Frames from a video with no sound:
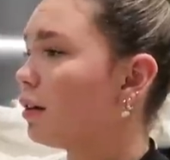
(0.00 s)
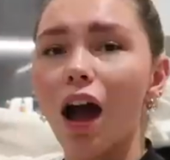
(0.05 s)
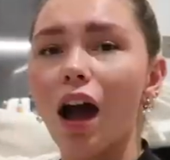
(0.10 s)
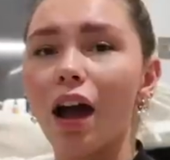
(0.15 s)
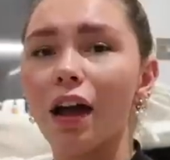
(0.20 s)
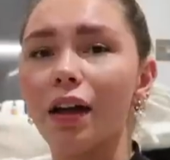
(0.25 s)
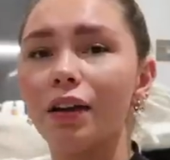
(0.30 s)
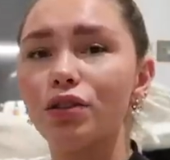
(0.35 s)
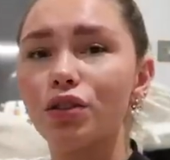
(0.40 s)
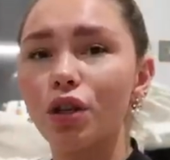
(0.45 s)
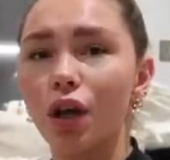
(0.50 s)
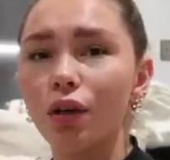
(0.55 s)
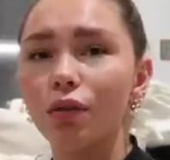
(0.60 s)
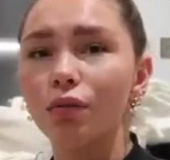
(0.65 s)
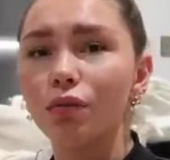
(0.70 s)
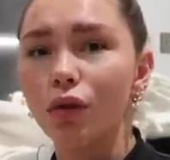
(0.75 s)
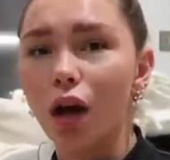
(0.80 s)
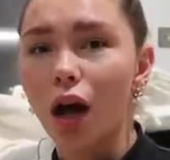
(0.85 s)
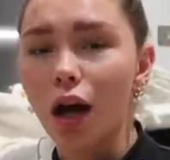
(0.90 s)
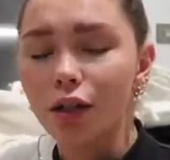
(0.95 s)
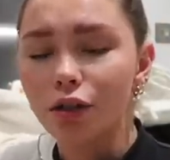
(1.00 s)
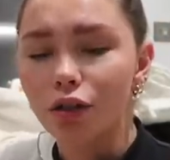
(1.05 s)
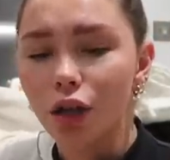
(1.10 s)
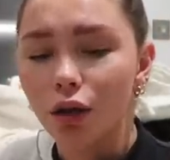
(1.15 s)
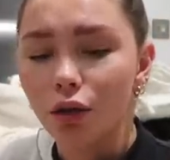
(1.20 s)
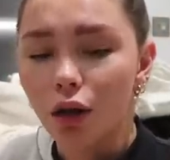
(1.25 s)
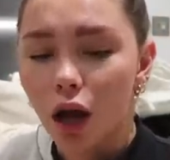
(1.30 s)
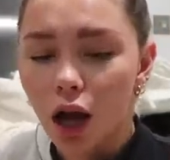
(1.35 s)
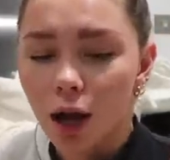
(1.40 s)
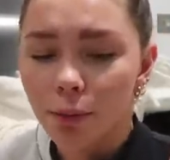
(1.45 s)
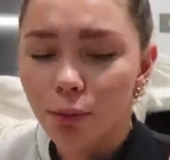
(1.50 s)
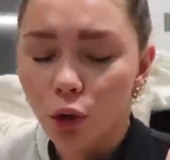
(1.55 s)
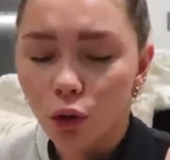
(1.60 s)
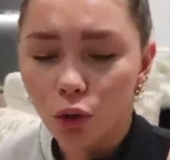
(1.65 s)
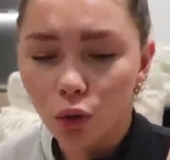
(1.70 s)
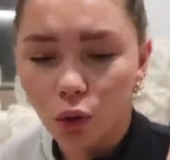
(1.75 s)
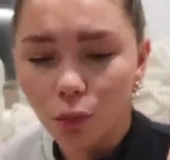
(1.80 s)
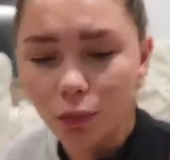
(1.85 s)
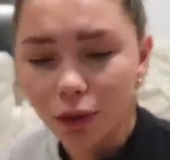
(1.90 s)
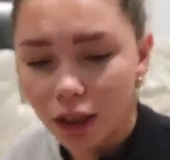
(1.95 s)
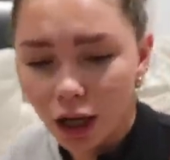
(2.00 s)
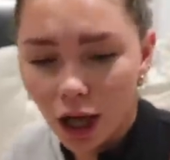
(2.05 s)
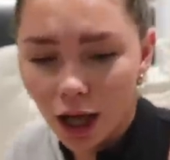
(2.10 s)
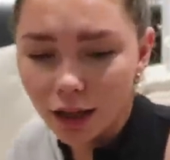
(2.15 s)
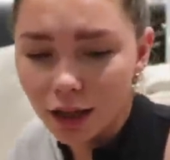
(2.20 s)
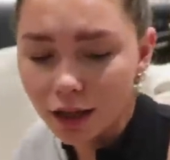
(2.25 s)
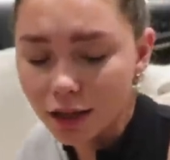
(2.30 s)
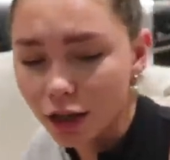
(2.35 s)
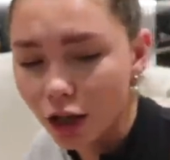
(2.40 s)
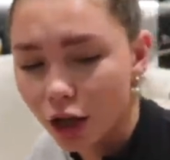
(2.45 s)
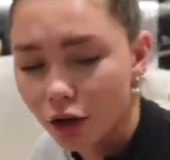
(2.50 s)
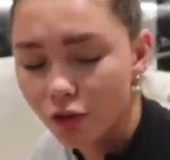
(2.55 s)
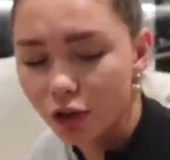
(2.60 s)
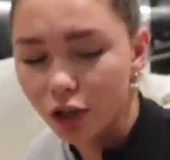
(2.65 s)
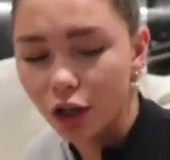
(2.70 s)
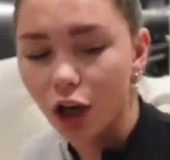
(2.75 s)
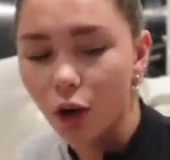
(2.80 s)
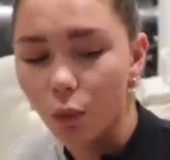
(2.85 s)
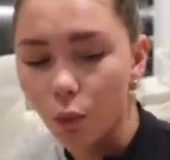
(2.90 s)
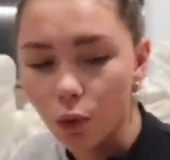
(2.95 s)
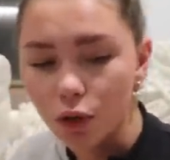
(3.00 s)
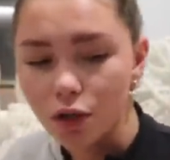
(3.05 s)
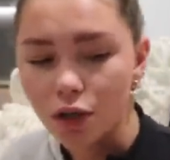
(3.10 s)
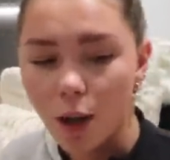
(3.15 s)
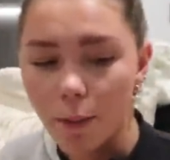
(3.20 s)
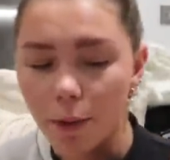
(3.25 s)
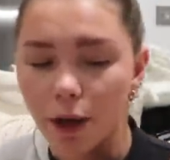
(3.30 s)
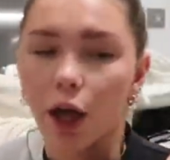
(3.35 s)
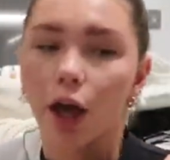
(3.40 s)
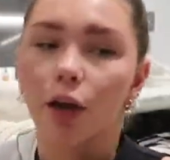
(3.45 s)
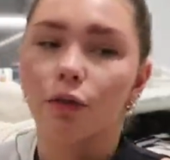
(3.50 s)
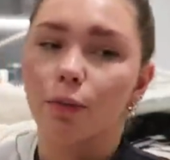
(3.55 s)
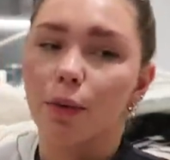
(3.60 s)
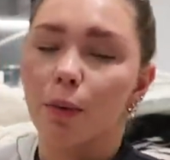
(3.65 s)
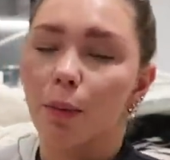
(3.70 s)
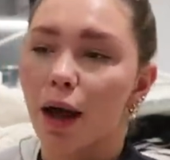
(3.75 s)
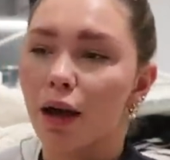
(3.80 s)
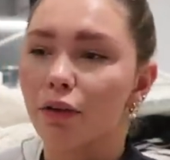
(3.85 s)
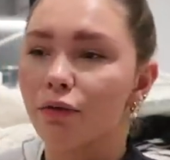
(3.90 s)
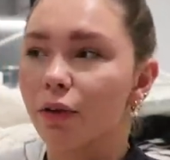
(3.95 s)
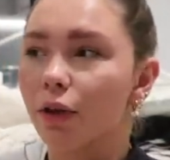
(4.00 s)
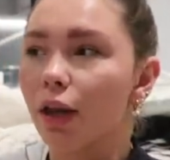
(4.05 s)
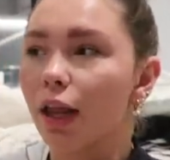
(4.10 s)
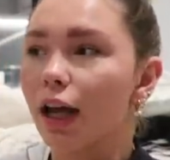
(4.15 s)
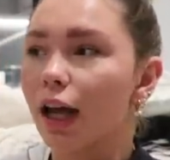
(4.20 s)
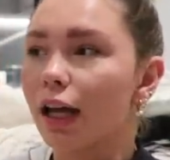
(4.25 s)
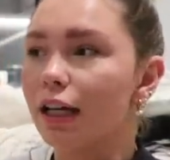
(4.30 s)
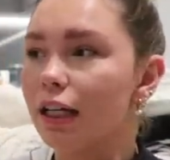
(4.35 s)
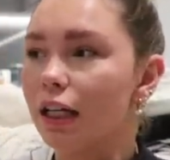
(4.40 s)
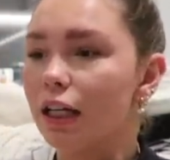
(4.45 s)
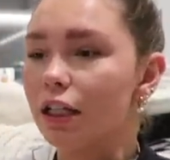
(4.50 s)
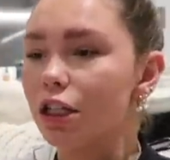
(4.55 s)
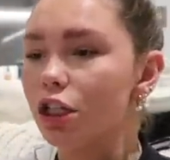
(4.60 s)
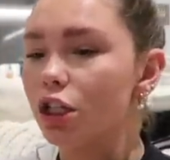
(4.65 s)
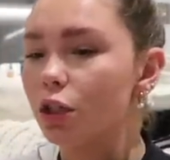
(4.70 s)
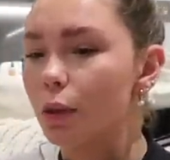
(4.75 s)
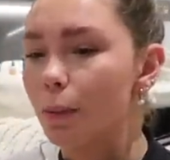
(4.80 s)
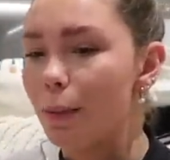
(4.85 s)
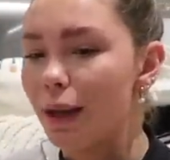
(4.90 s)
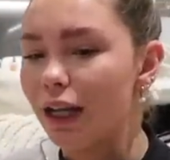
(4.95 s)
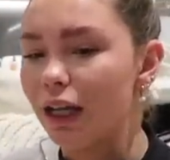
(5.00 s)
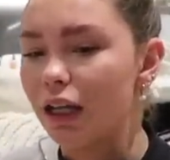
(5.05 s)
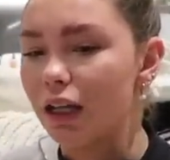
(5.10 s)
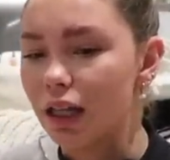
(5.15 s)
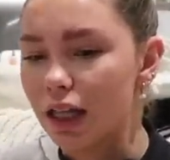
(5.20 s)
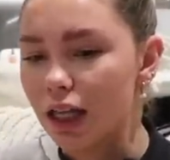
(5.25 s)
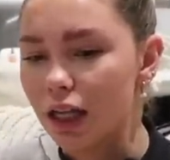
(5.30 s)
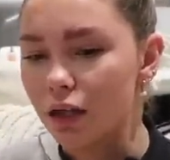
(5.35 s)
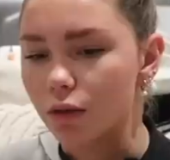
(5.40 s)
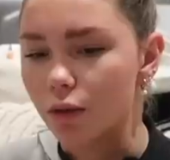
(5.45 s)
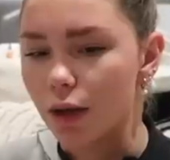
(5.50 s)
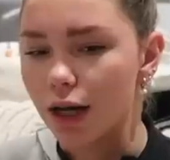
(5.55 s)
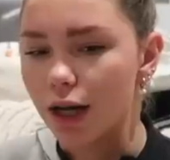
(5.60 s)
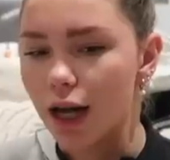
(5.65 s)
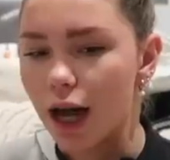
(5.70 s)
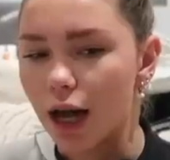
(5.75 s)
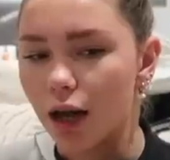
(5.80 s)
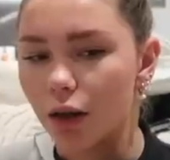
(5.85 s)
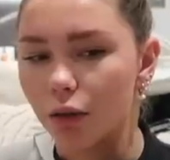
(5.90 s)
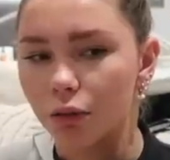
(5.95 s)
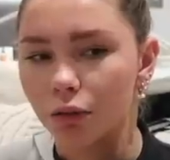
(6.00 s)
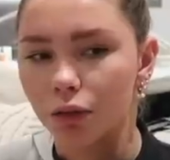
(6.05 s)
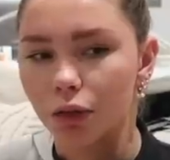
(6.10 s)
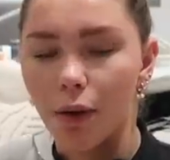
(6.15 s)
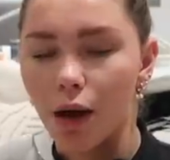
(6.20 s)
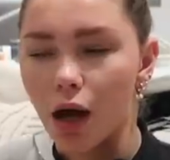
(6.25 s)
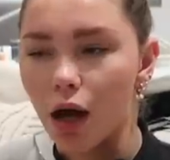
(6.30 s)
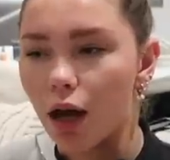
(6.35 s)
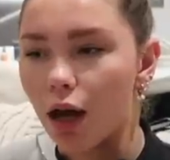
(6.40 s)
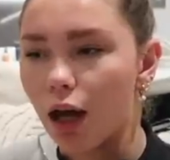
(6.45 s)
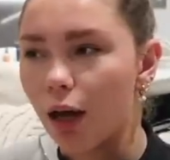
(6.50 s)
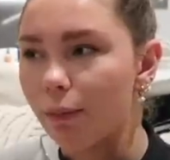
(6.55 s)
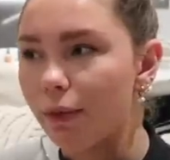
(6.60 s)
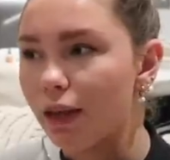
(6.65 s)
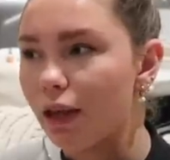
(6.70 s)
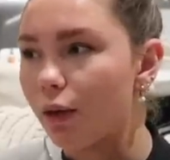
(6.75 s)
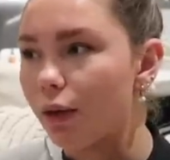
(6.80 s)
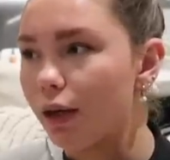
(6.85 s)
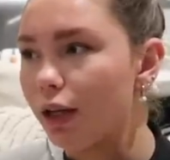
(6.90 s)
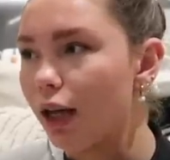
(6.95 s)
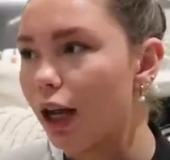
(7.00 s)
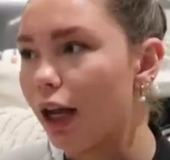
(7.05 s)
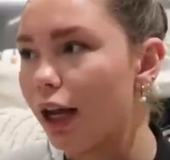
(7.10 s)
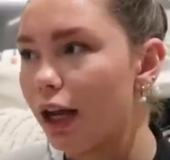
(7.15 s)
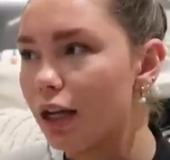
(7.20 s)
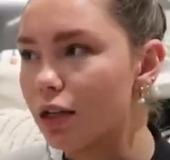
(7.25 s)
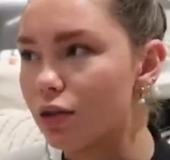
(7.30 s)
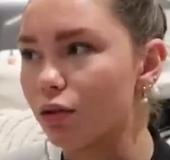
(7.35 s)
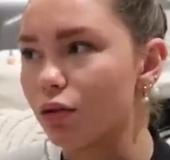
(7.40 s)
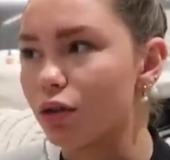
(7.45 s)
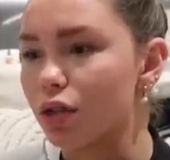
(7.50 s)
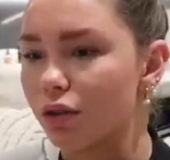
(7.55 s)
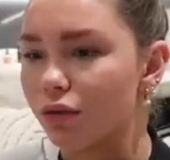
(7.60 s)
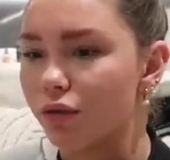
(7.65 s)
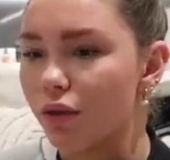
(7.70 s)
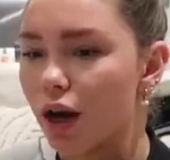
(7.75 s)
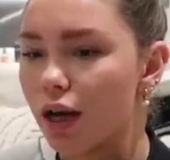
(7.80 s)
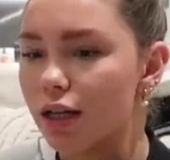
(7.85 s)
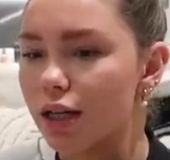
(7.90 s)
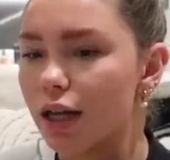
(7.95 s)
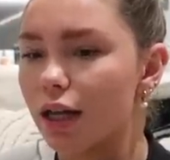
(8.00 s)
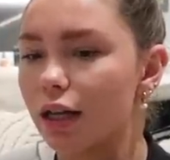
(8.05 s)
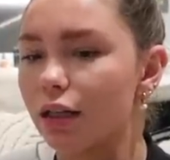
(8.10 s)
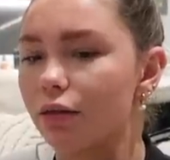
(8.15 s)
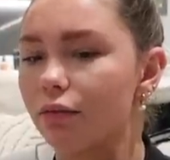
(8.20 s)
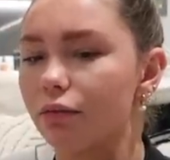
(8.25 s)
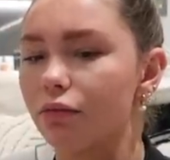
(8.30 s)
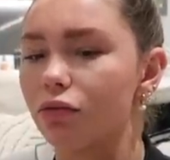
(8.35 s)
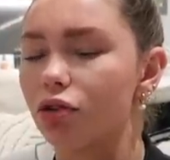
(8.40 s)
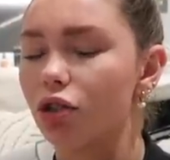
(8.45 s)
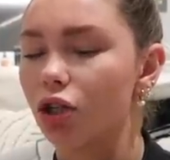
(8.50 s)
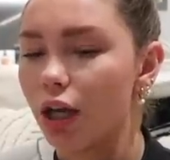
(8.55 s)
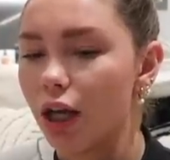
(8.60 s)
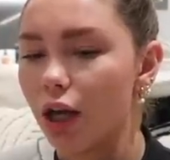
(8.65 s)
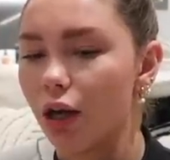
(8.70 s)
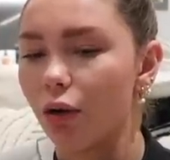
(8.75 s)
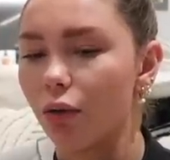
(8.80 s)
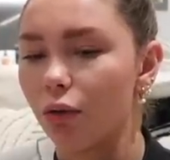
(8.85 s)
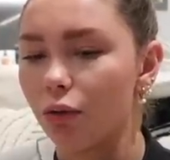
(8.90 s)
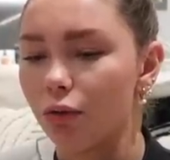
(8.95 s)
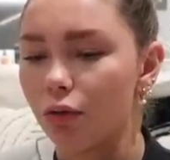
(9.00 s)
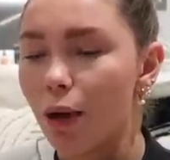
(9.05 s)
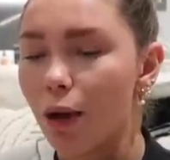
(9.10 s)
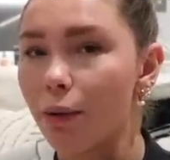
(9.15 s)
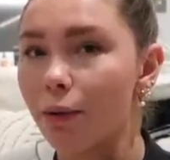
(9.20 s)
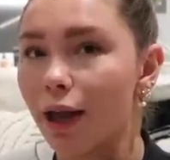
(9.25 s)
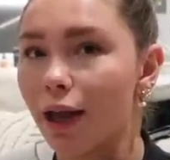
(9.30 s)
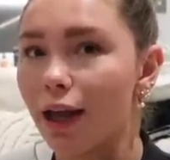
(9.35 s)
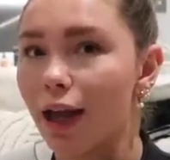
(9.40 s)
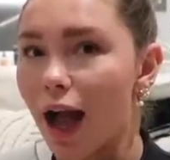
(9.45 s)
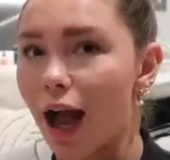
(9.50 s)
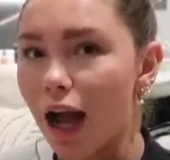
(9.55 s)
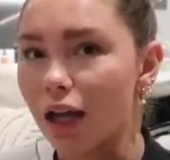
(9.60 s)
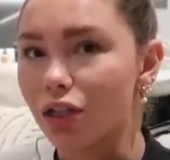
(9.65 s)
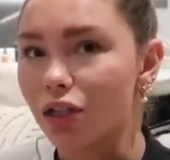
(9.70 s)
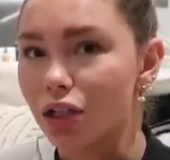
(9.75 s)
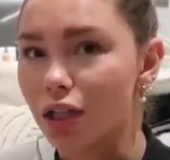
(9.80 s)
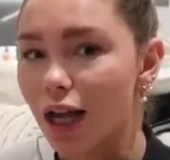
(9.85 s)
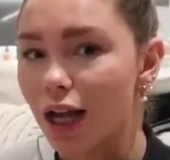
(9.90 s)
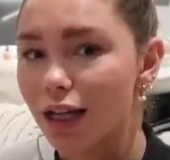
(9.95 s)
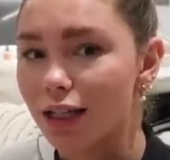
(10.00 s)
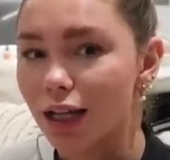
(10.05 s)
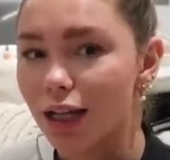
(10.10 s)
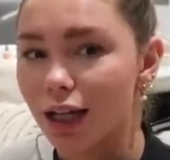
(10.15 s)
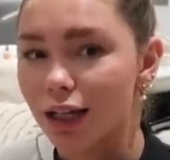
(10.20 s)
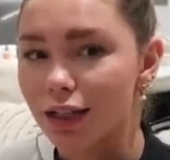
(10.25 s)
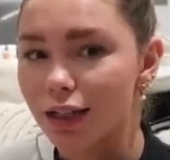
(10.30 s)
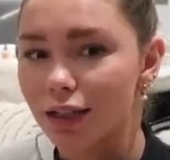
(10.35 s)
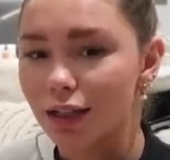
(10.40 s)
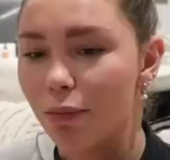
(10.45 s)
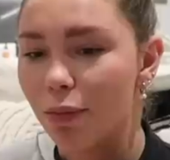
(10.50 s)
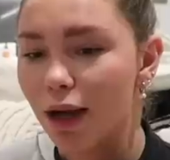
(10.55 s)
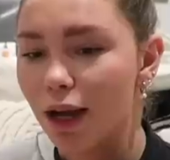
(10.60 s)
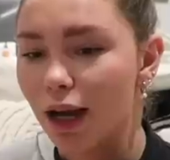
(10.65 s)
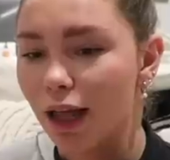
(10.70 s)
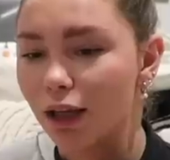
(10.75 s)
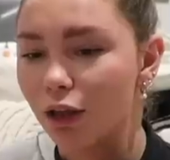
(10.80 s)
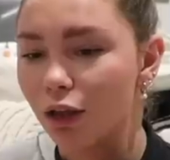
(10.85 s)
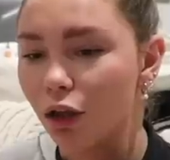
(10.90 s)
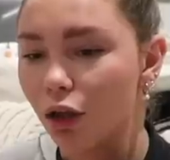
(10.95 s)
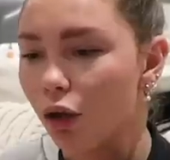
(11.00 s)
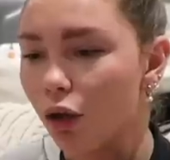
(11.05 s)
I'm not normally like this. I don't really know what's coming over me, but I feel like I need to do a million things right now. But I'm equally like, it's also Friday, chill. But I'm getting agitated by like not chilling.